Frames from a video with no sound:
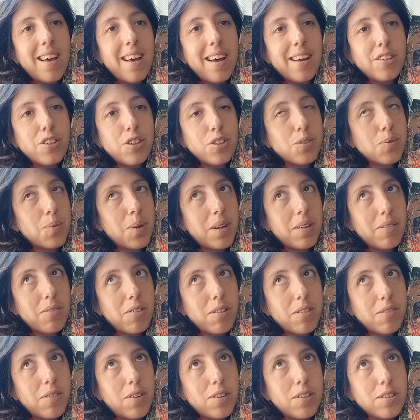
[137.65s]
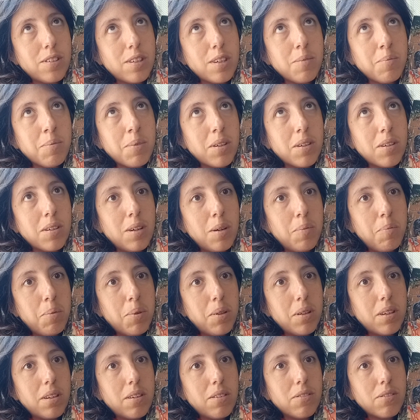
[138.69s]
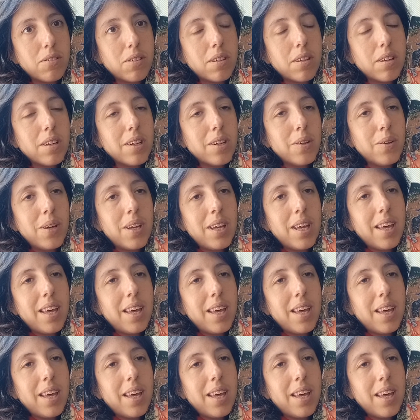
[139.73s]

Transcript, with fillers: I just read it for the first time a couple of years ago.